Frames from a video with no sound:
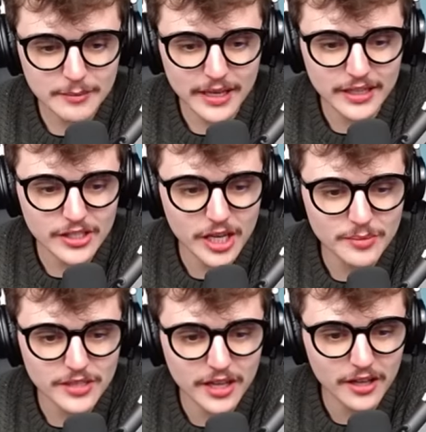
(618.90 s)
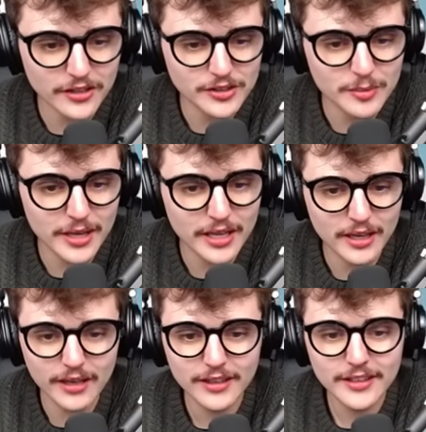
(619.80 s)
Many shapes and colors to
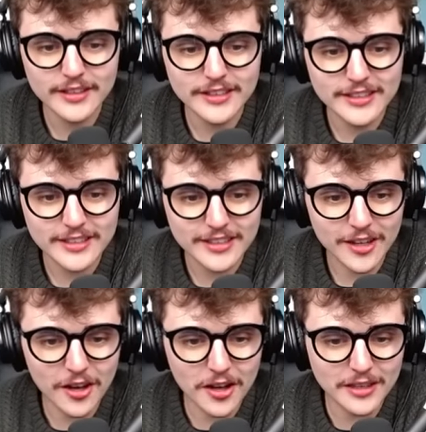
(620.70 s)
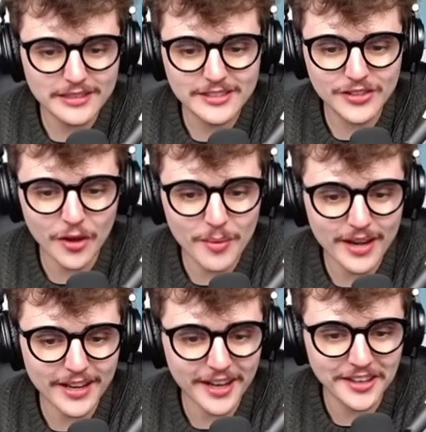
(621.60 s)
make. Oh, so many
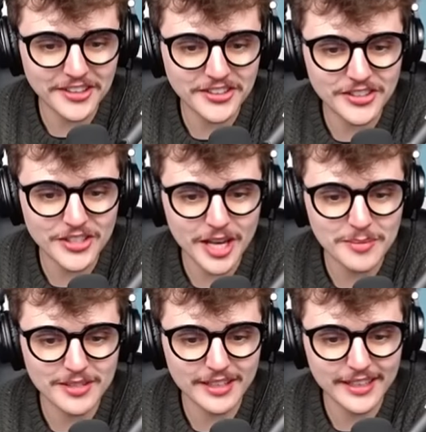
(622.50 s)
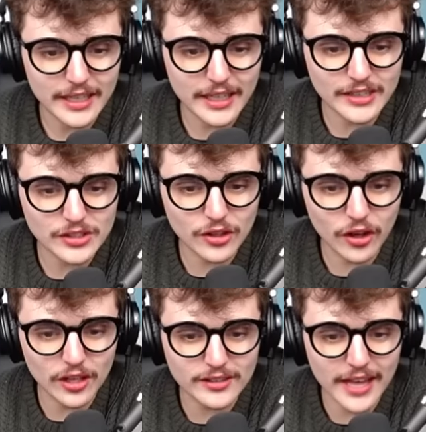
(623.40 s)
colors and shapes, Leah. It's
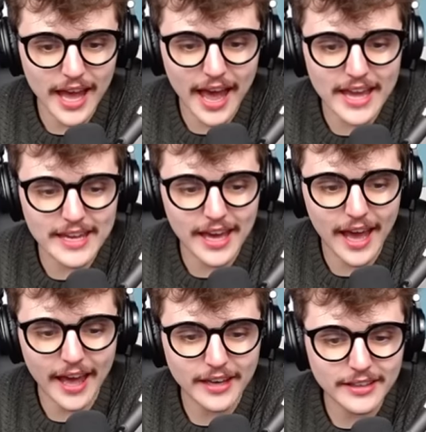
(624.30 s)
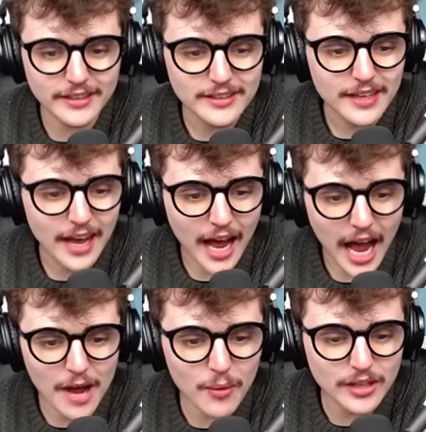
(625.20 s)
called Egghead.
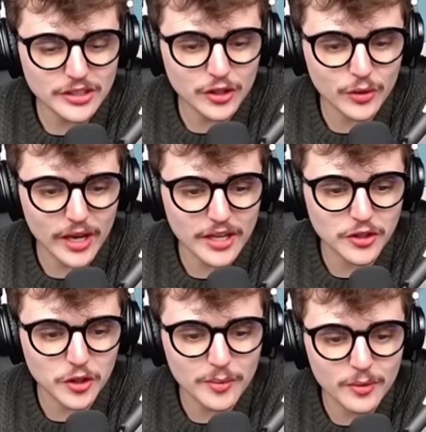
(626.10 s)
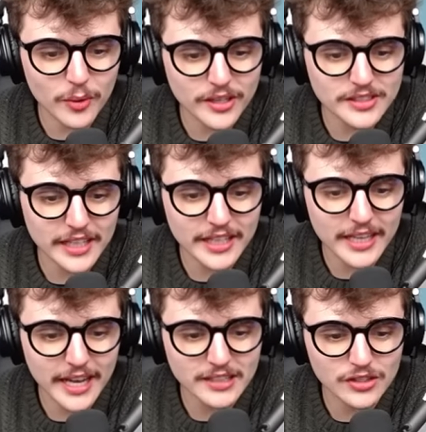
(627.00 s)
I want to create human works that
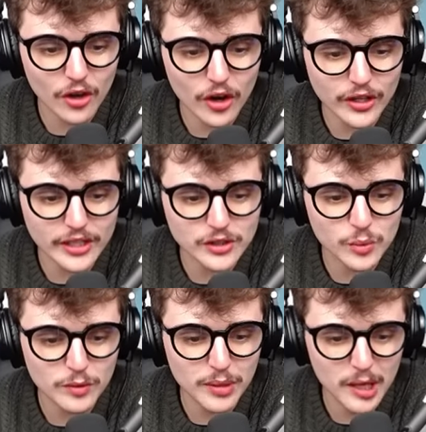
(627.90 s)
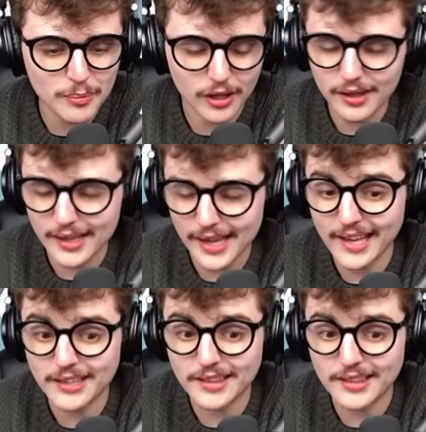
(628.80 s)
connects the audience with people and